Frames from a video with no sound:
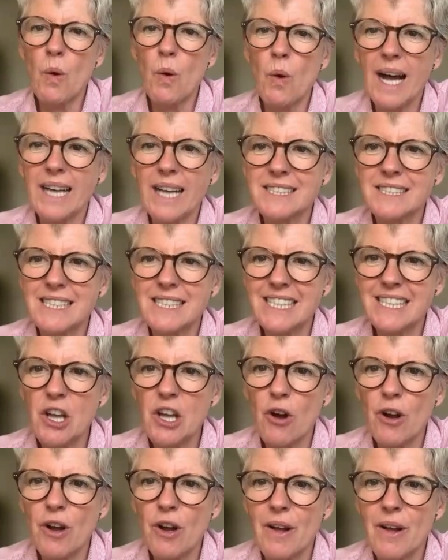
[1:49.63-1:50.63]
has
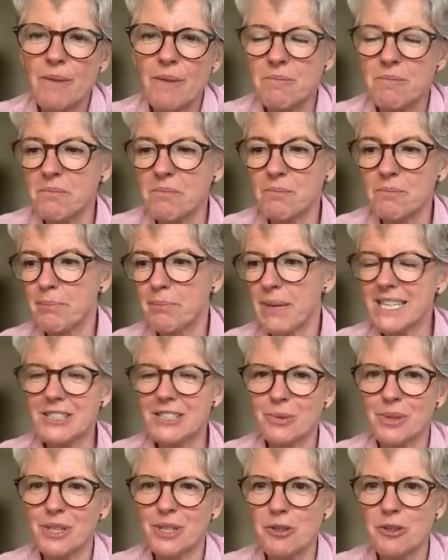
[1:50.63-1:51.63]
not been
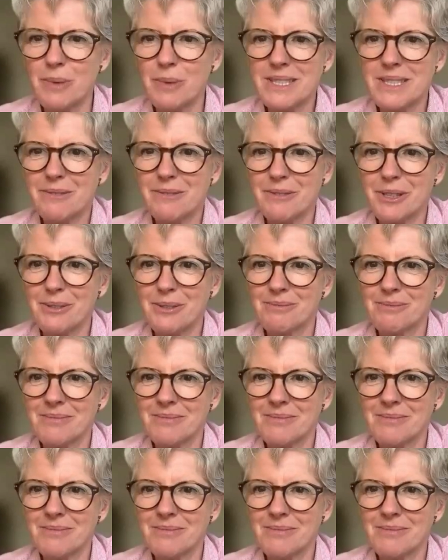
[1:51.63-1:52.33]
to a job interview?